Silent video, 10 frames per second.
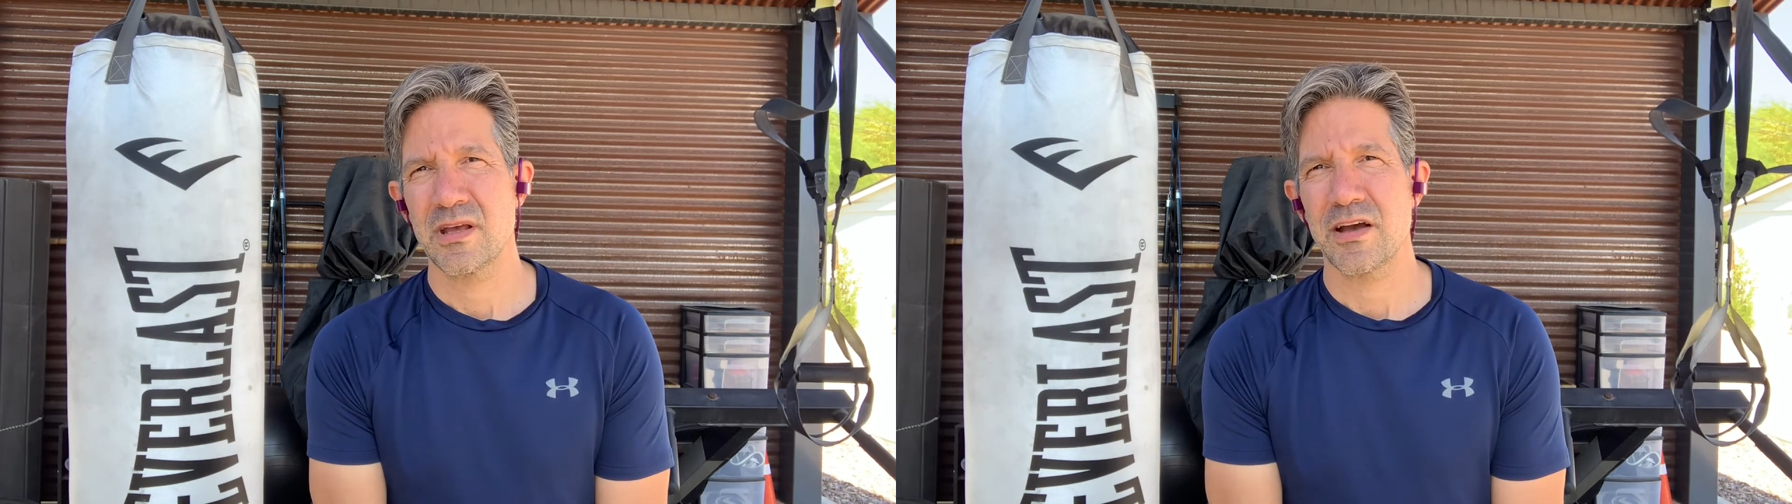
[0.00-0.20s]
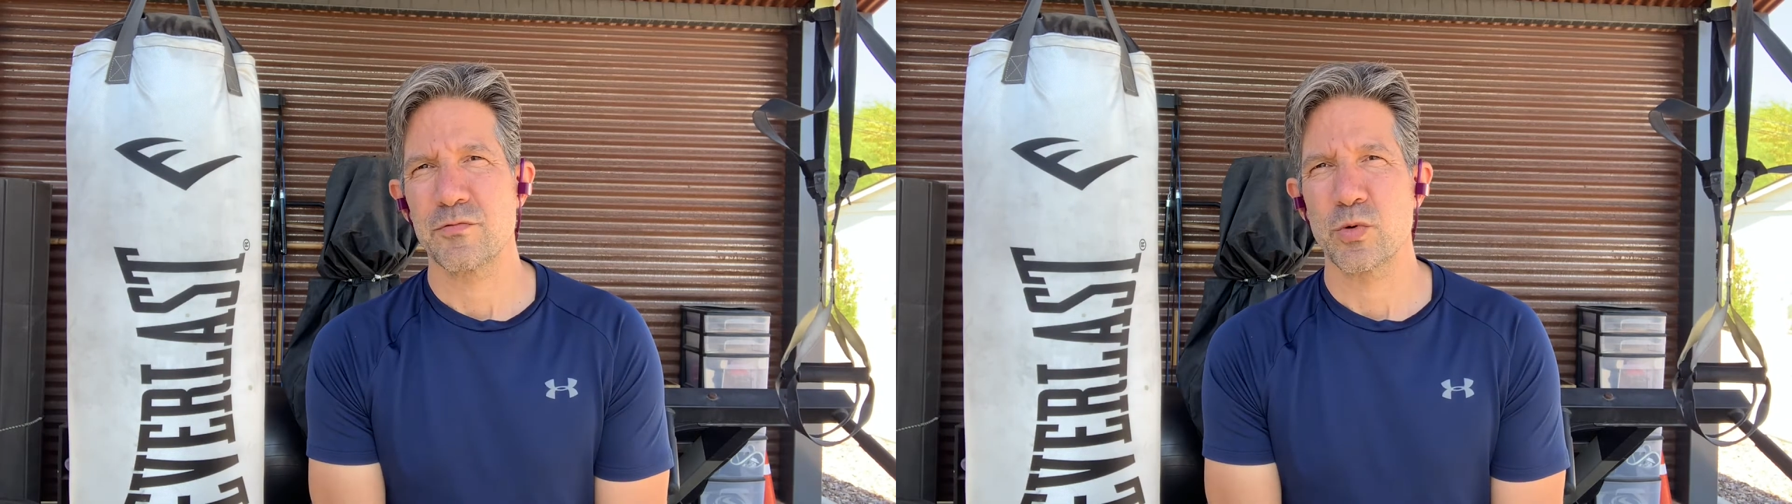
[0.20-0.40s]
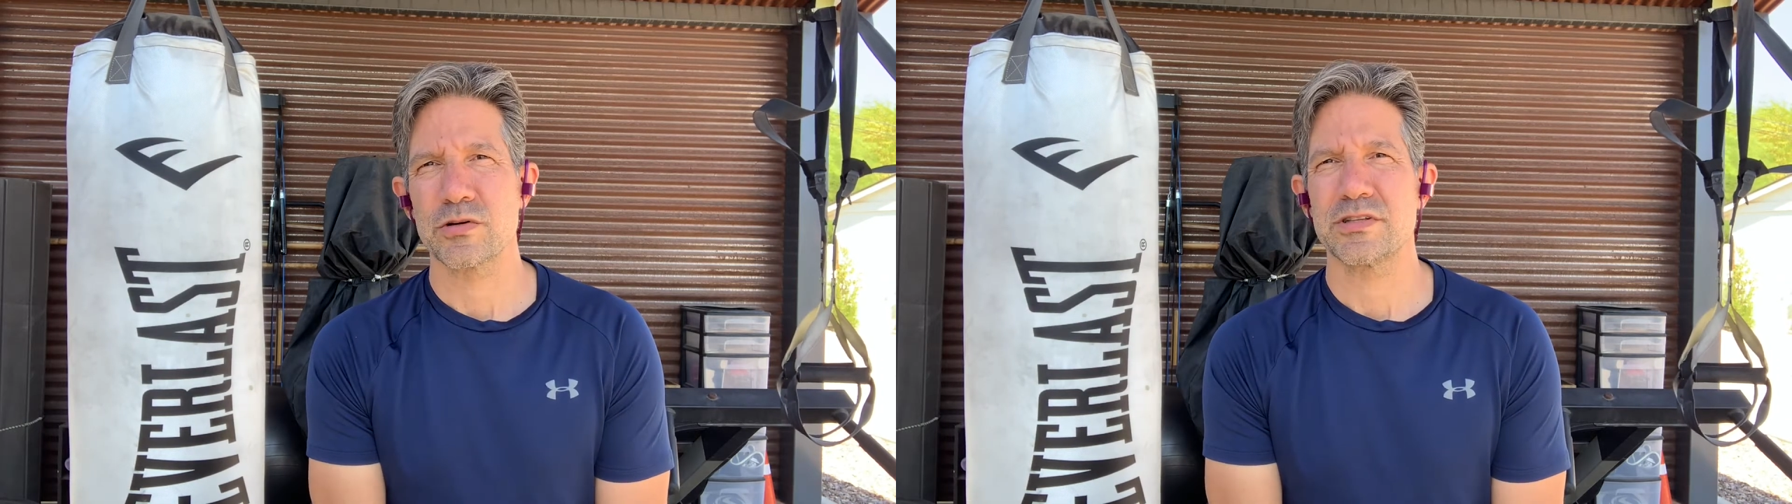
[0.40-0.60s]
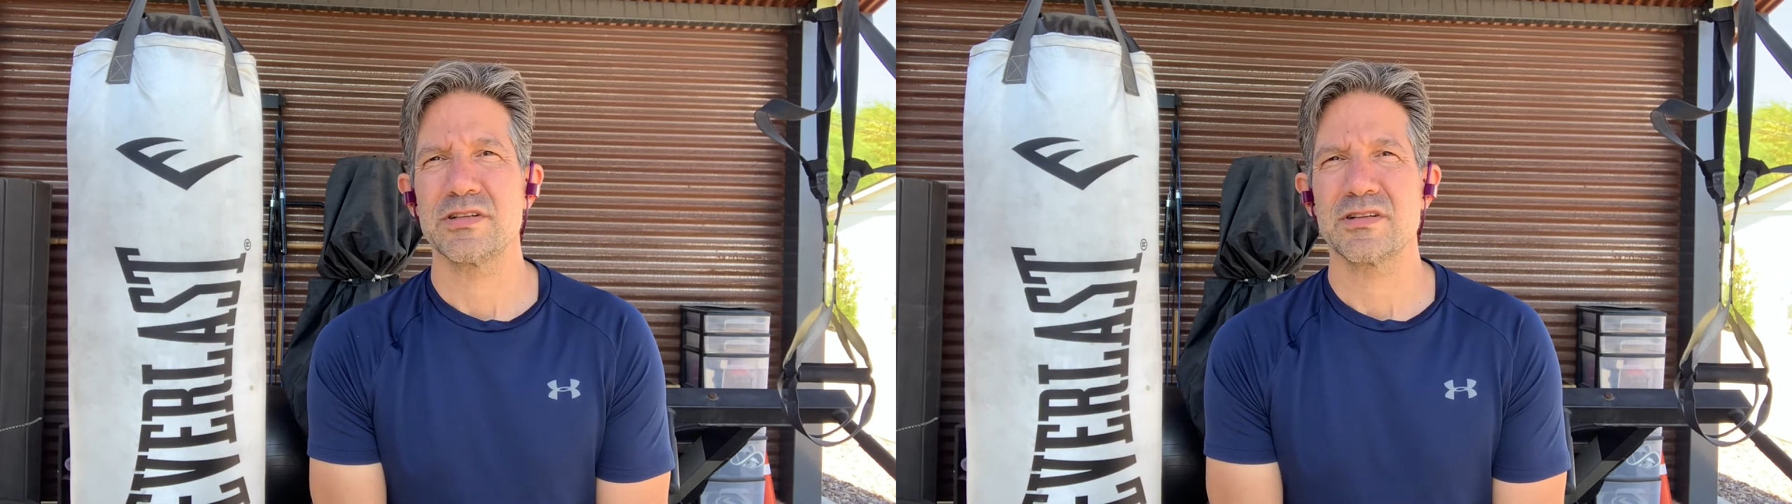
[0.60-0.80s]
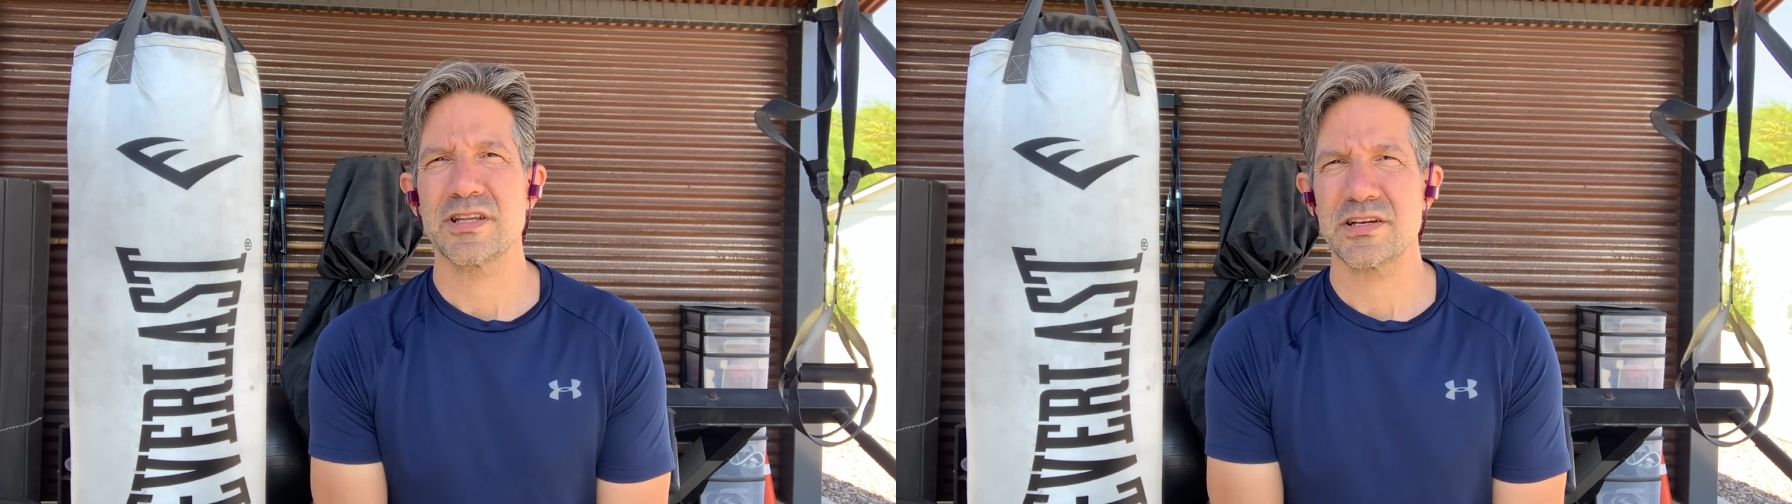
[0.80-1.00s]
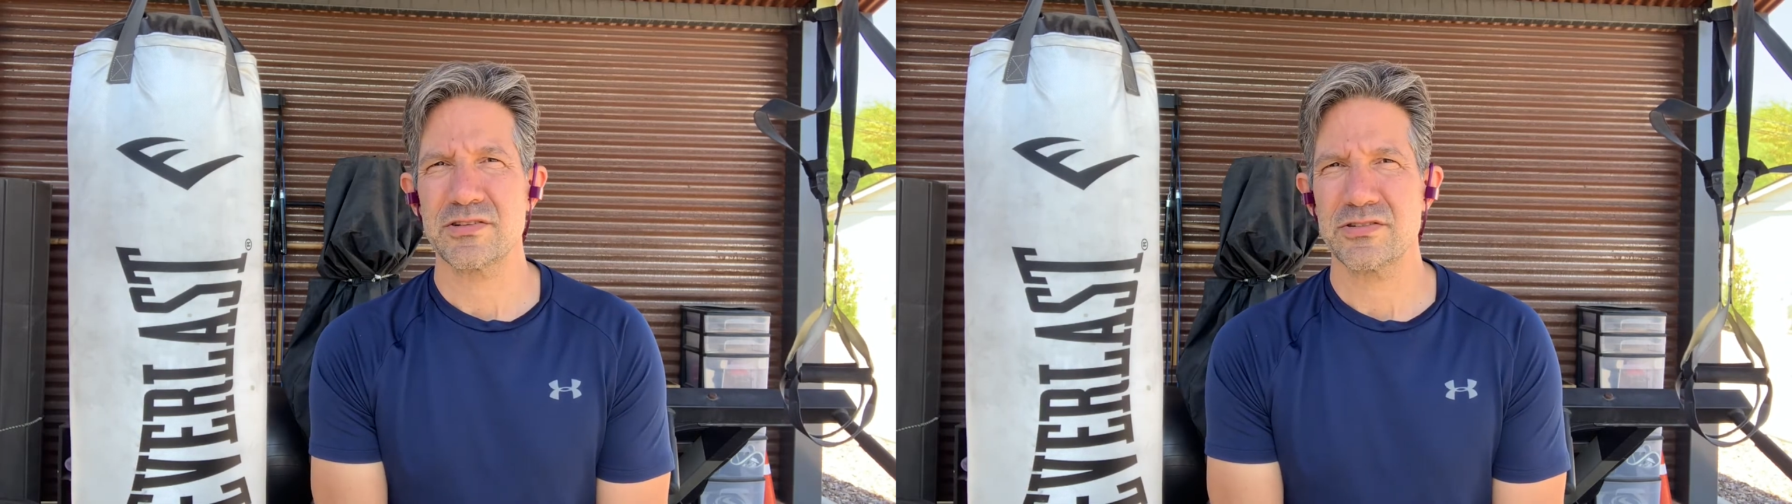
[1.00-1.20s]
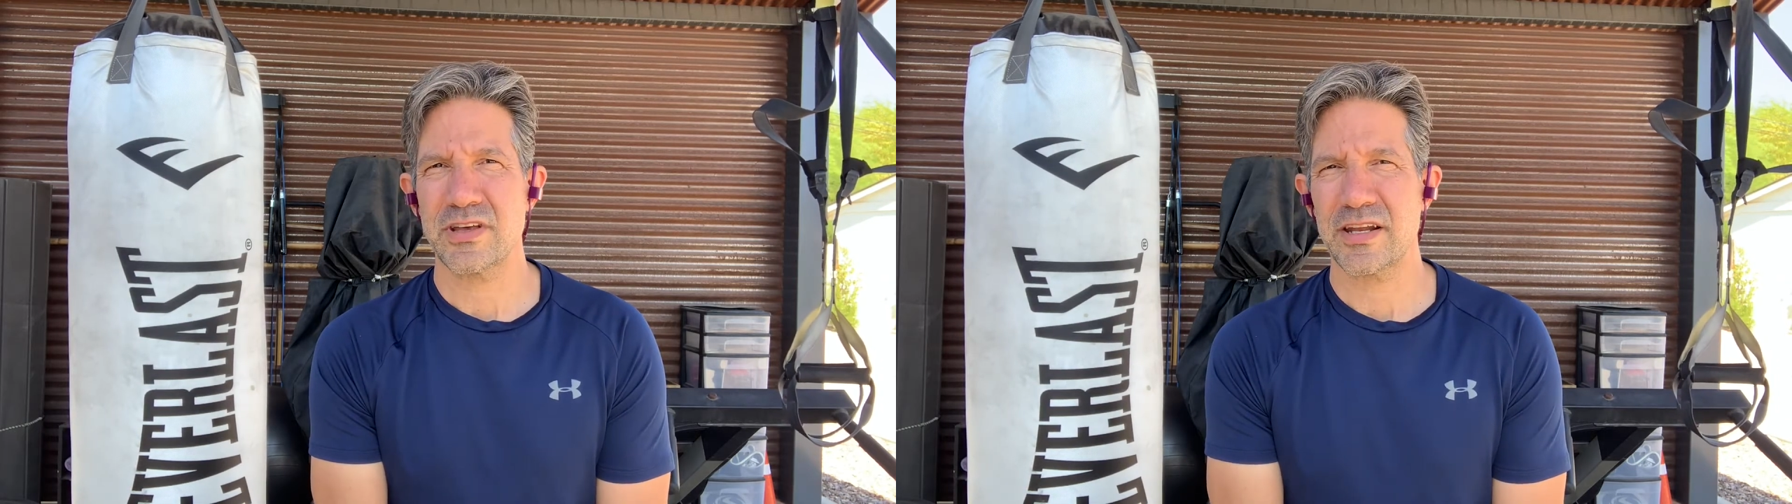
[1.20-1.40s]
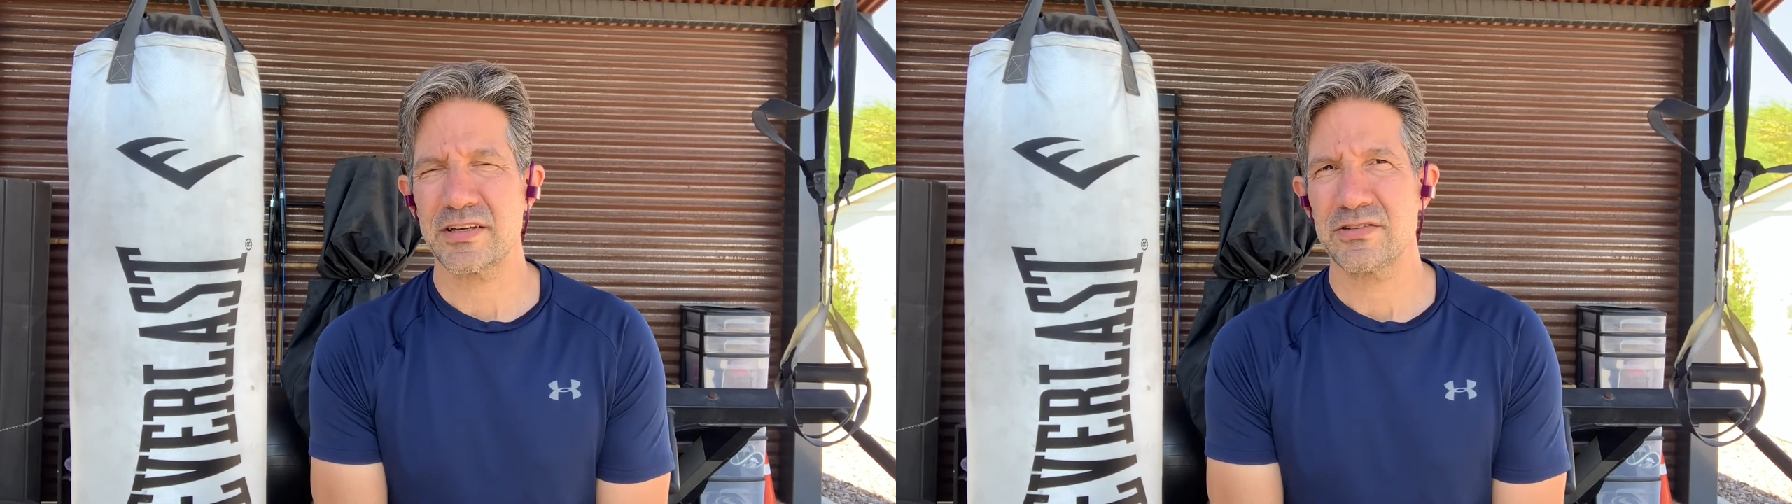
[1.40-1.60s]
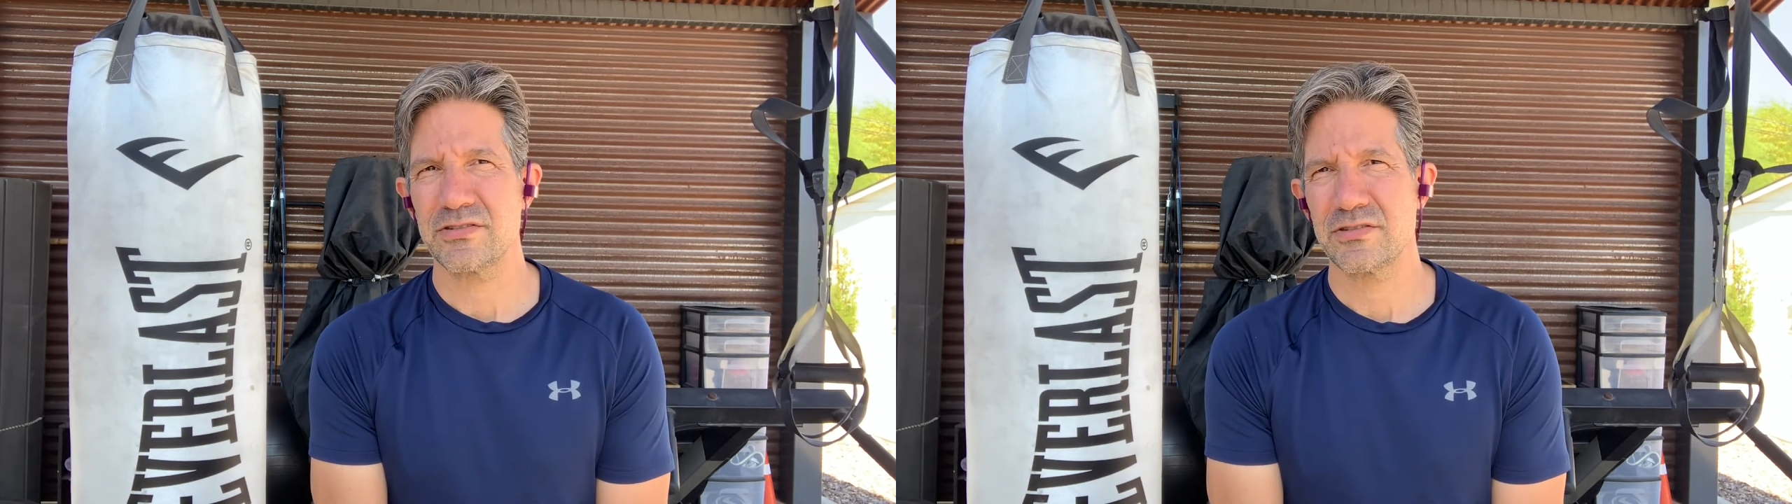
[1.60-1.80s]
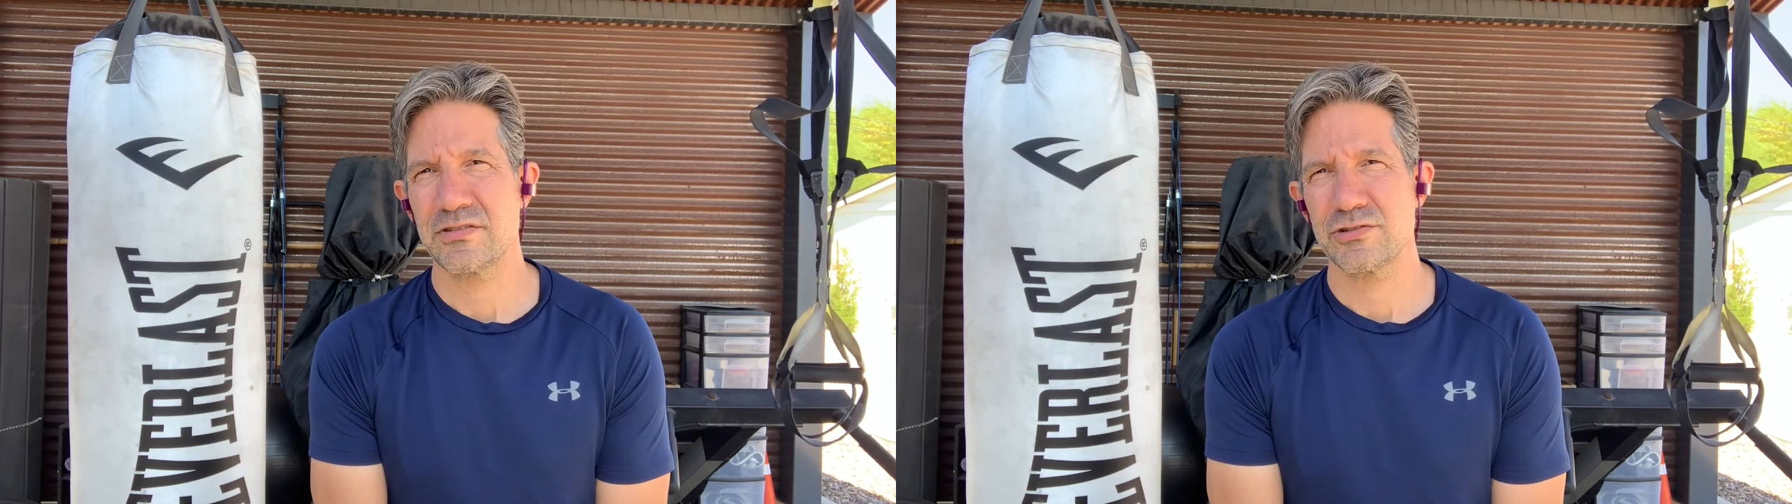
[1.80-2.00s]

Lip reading: I've worked in clinical settings,